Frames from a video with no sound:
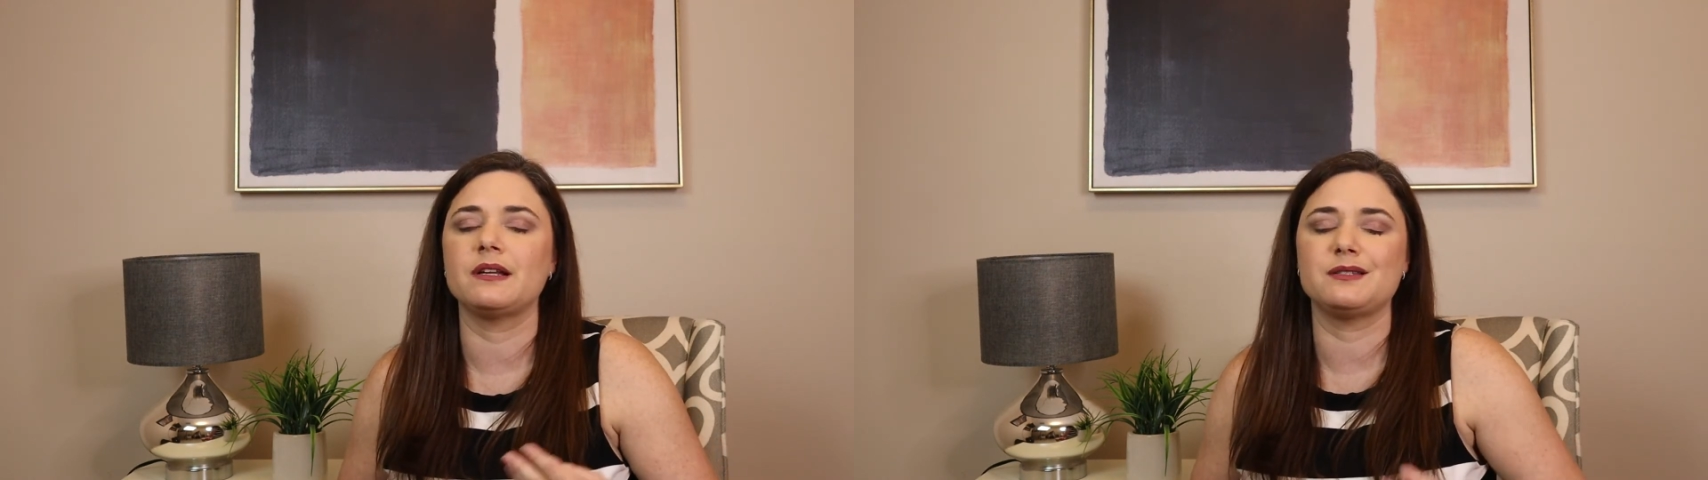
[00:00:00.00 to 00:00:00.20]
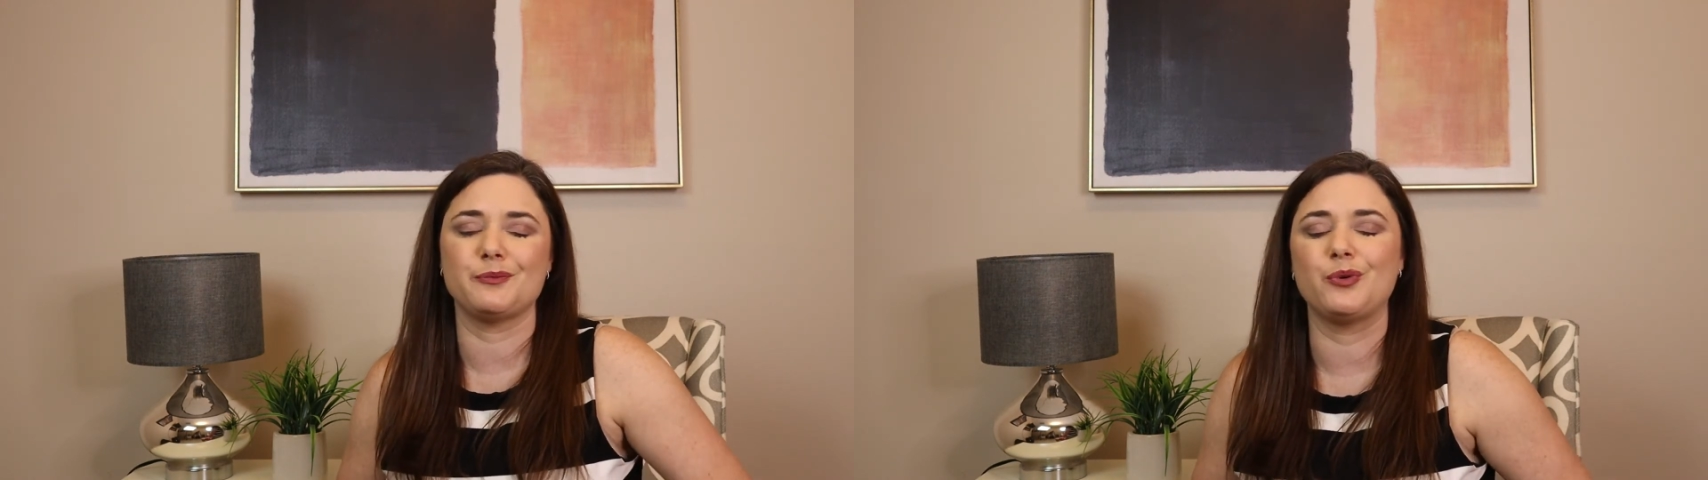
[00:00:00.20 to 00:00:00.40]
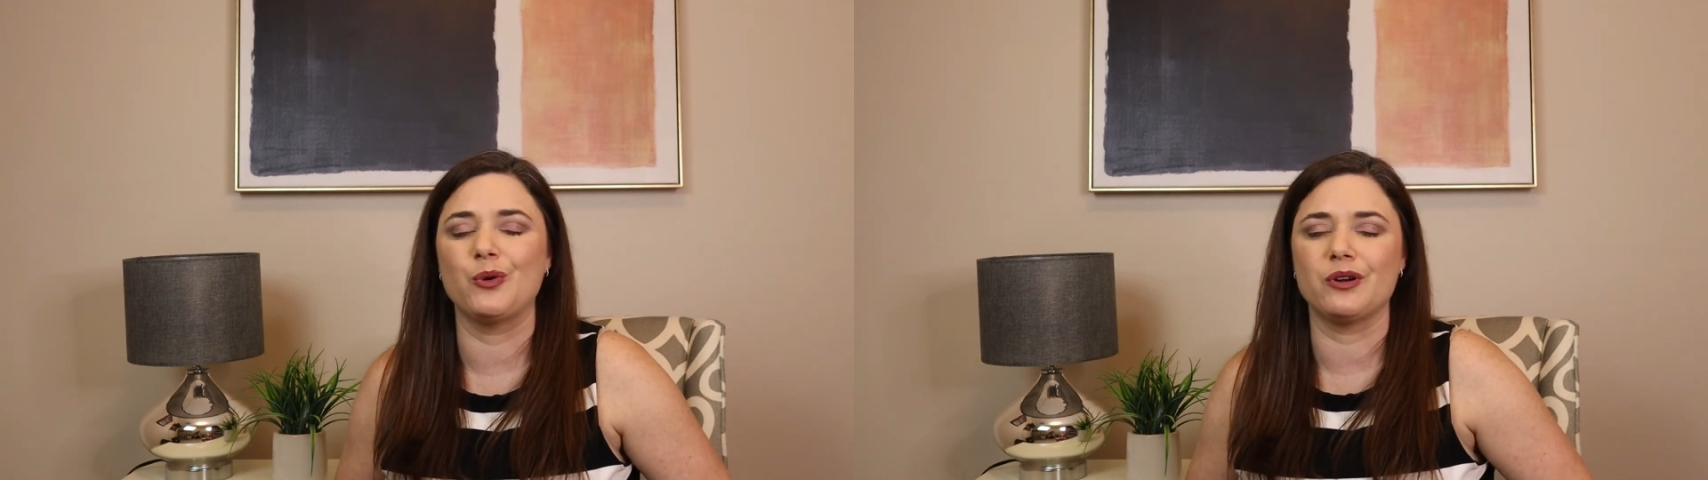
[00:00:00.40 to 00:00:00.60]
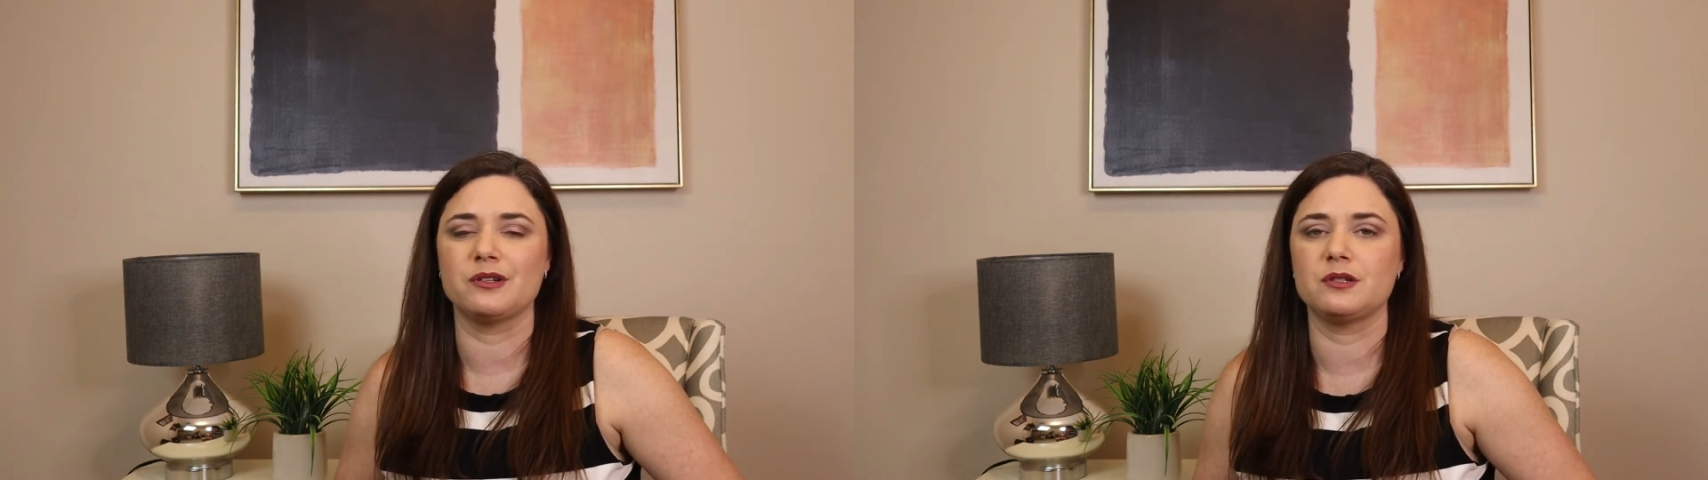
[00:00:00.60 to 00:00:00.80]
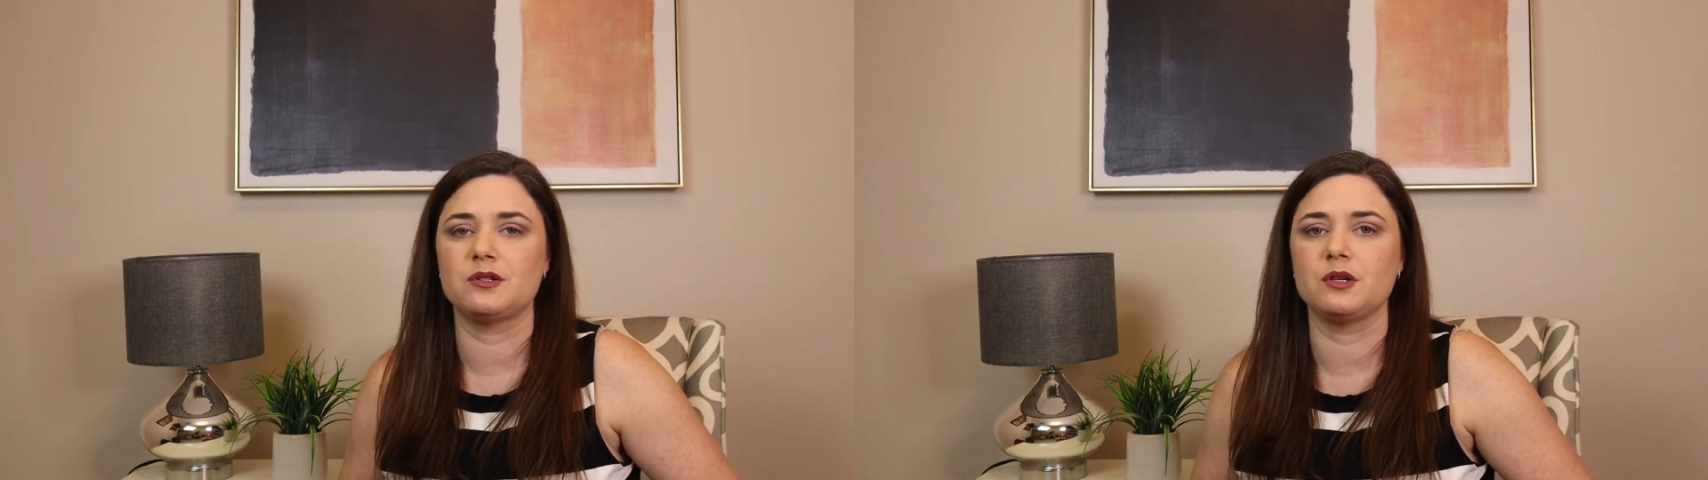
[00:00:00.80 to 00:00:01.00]
it's
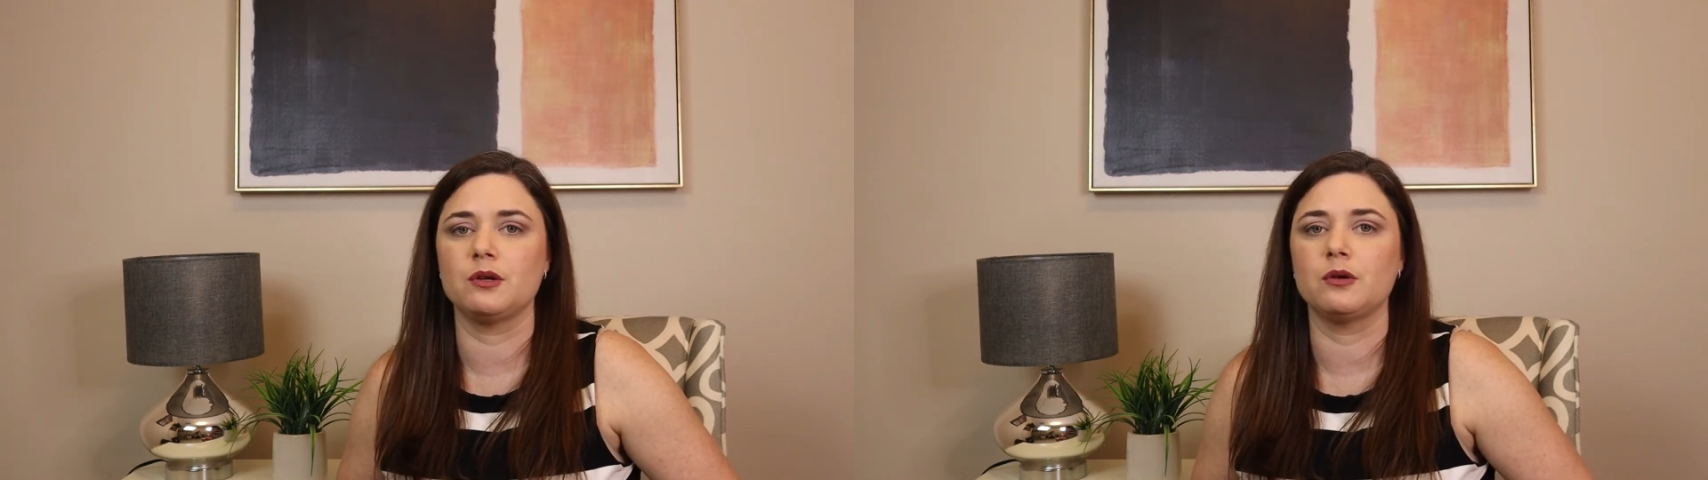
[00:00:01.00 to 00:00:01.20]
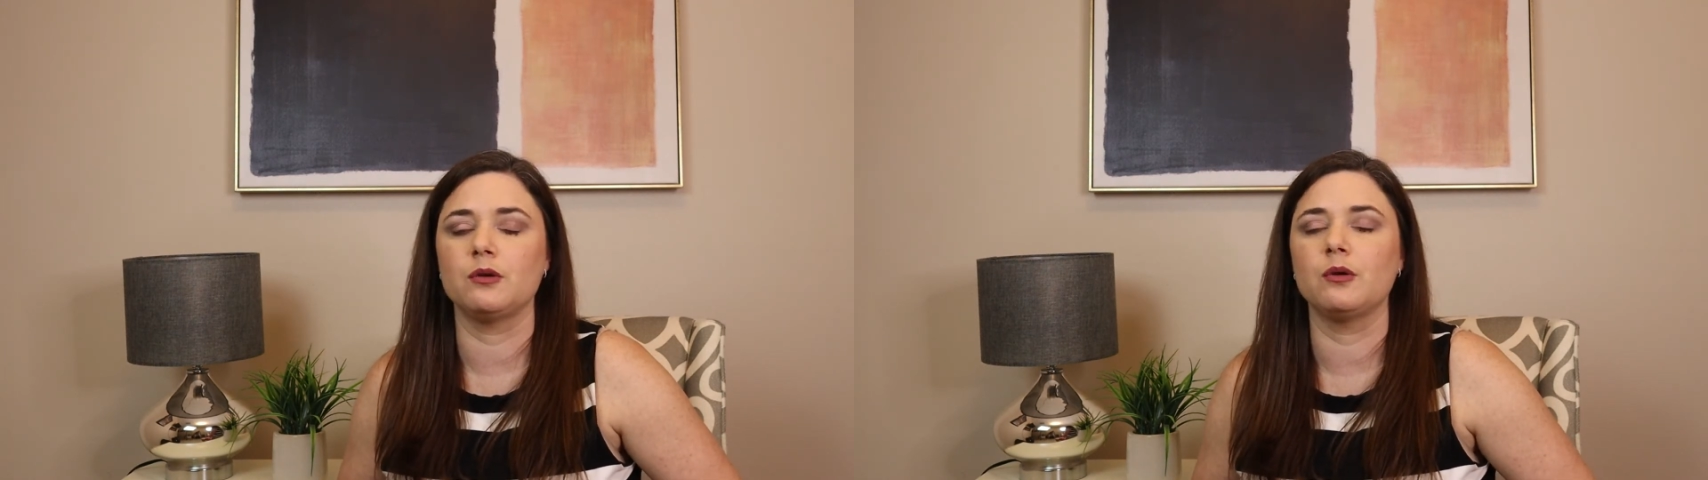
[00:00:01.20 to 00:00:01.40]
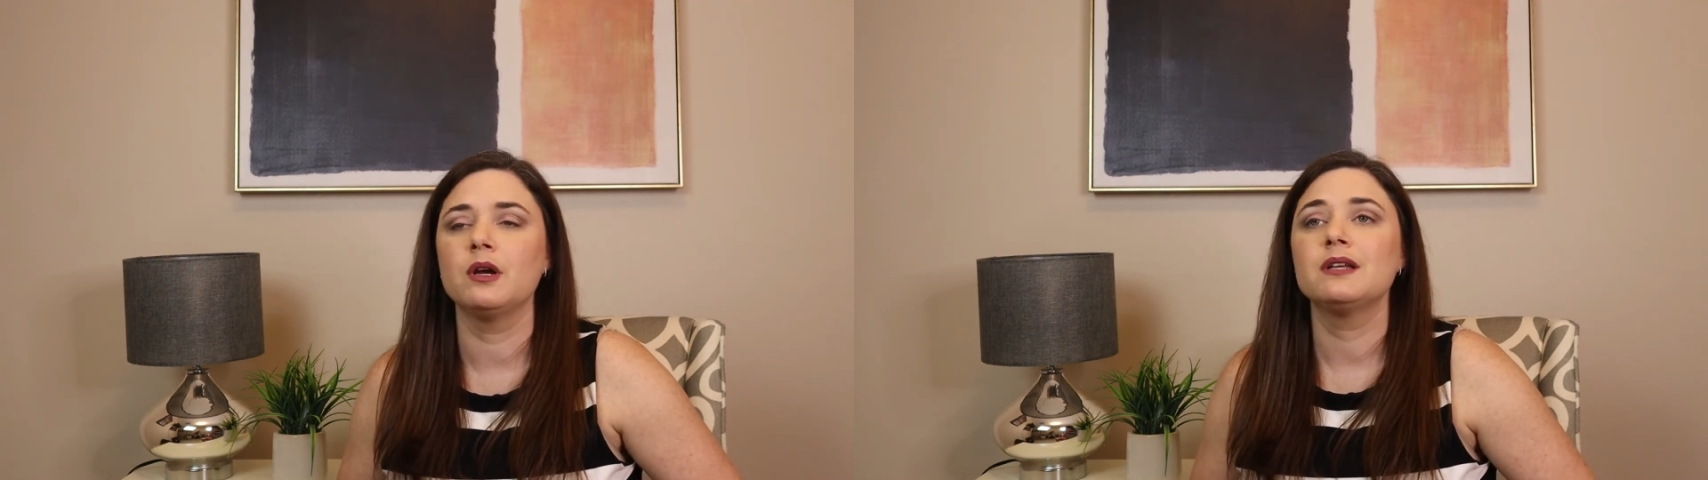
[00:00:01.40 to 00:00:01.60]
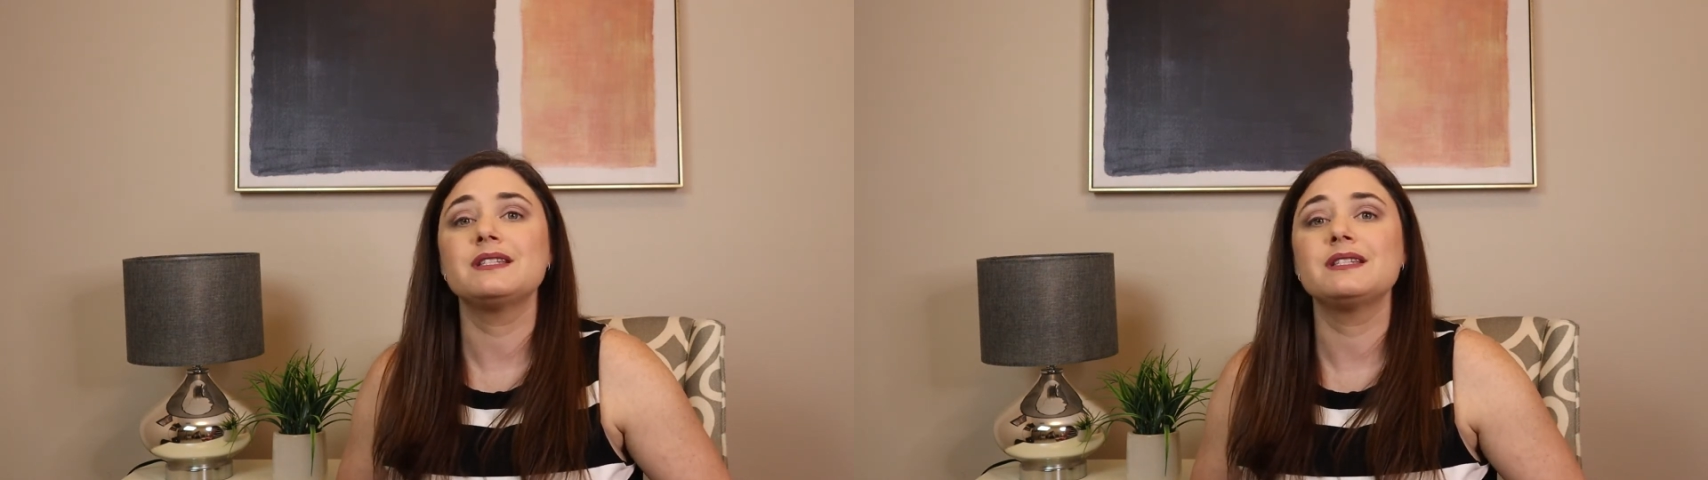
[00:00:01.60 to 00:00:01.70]
important to